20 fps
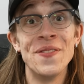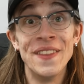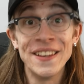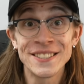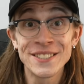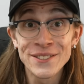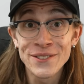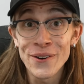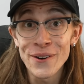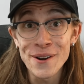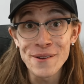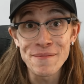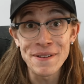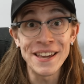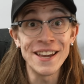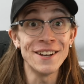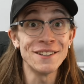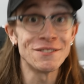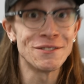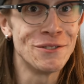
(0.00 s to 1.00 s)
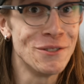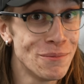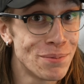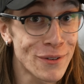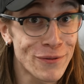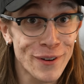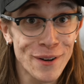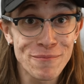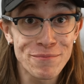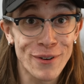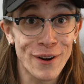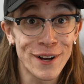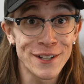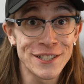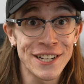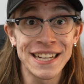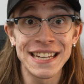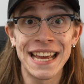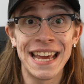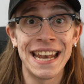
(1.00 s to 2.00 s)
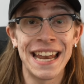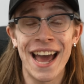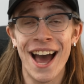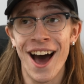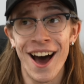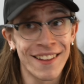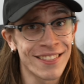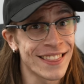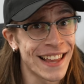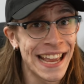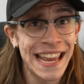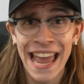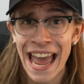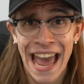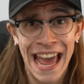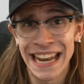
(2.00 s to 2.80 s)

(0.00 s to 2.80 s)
This is going to be a super fun project and unlike